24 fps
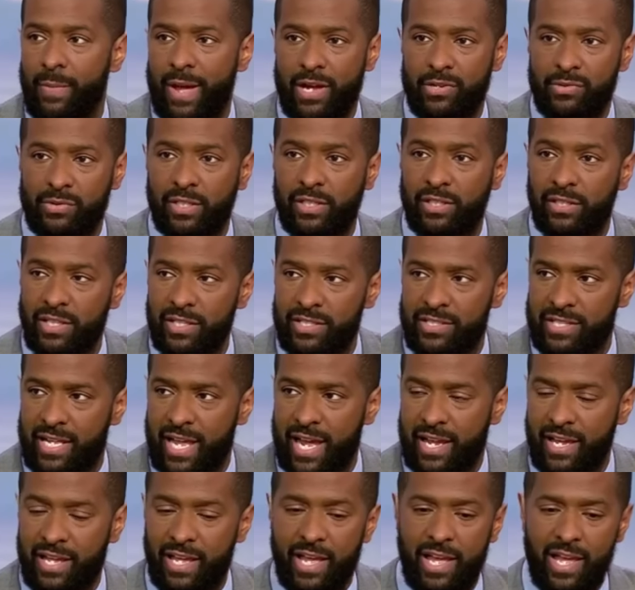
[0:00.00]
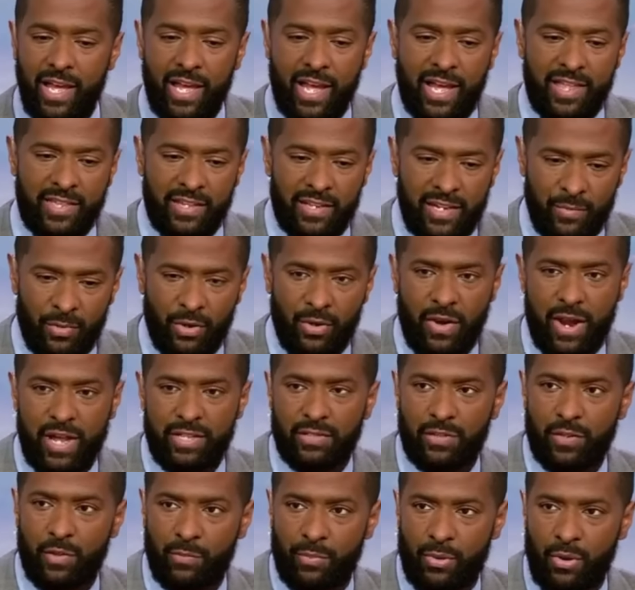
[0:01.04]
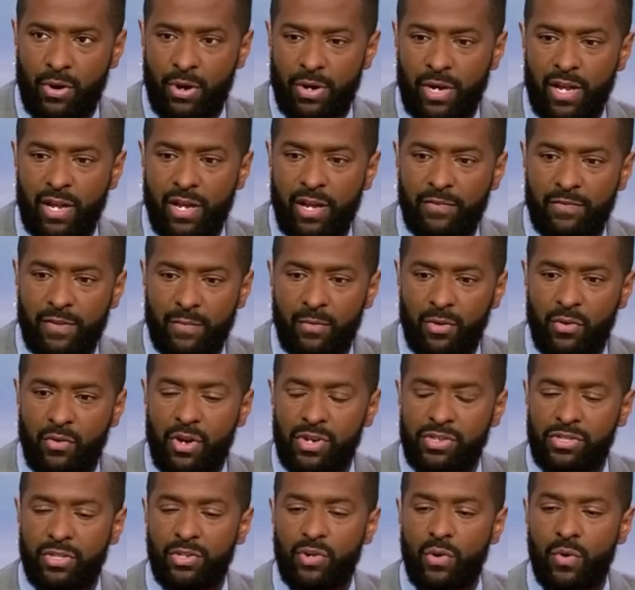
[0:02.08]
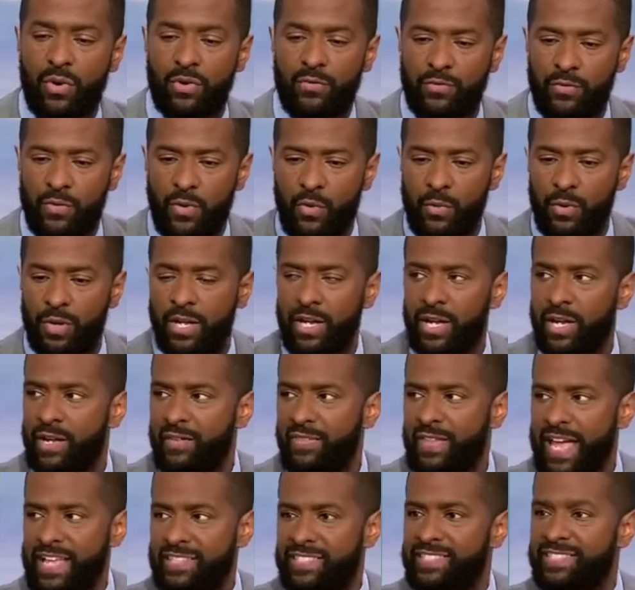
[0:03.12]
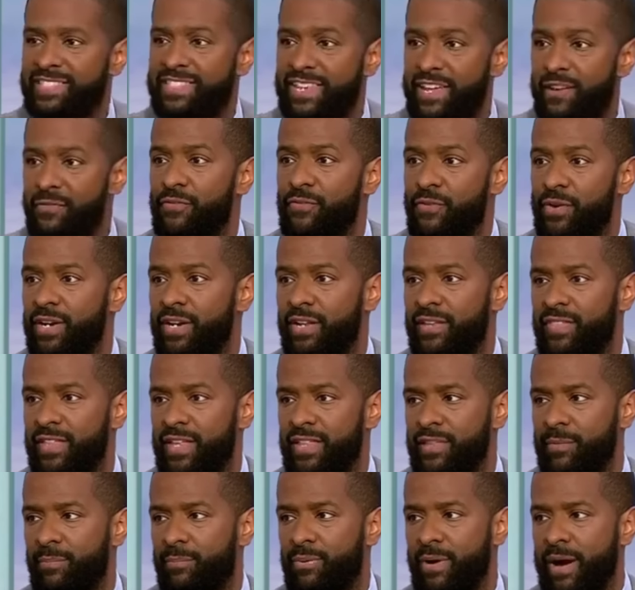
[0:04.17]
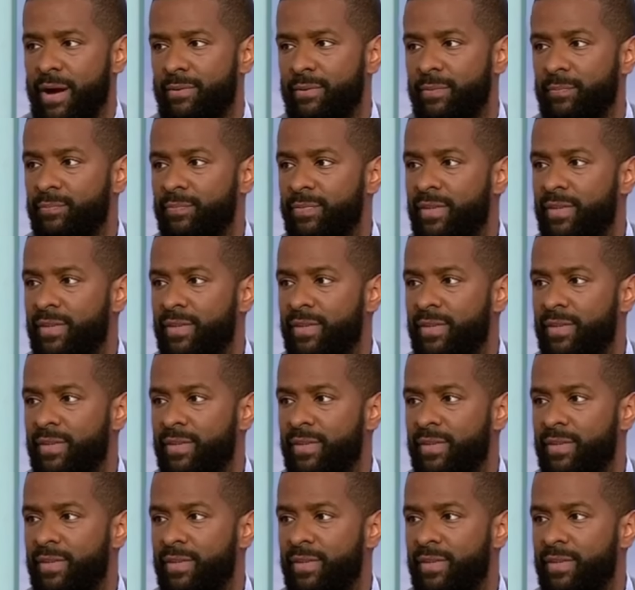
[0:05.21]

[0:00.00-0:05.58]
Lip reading: actually looks like, and the Democrats are the party of immigration going forward, that's different than the problem.